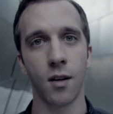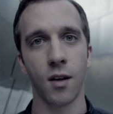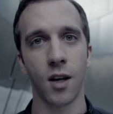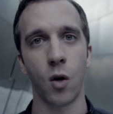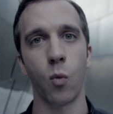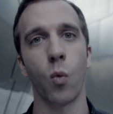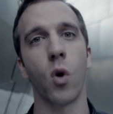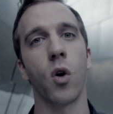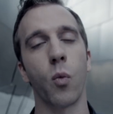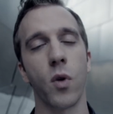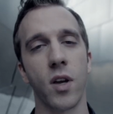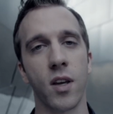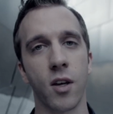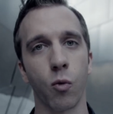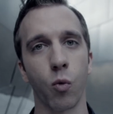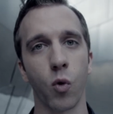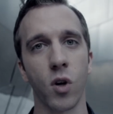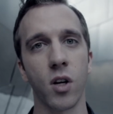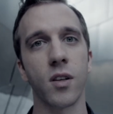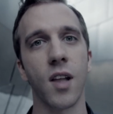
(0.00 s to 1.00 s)
and one we
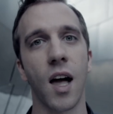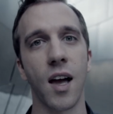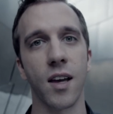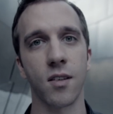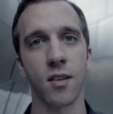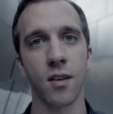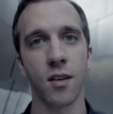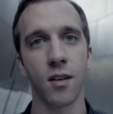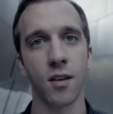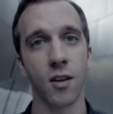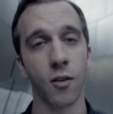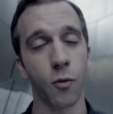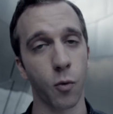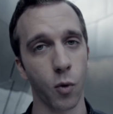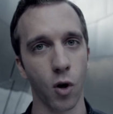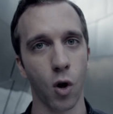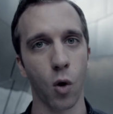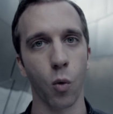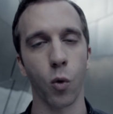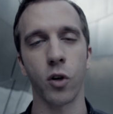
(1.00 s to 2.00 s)
can realize if
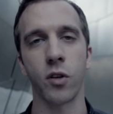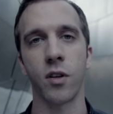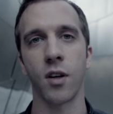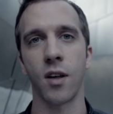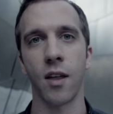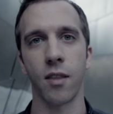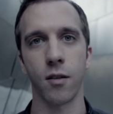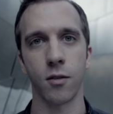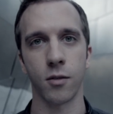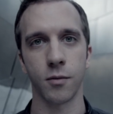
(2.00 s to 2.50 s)
we all work together.